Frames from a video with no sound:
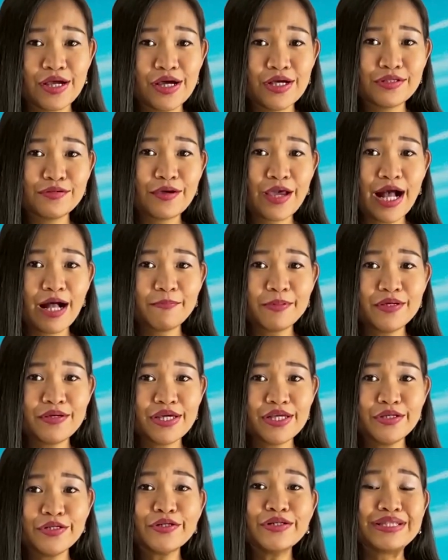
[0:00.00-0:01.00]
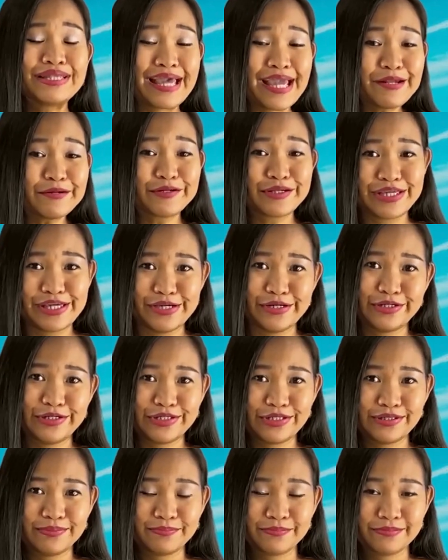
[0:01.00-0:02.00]
to help you in your later
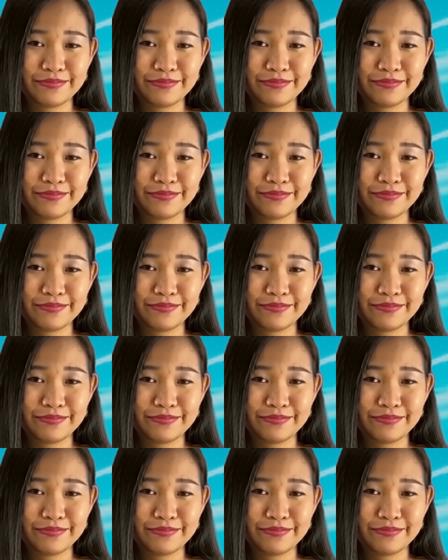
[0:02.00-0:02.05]
years?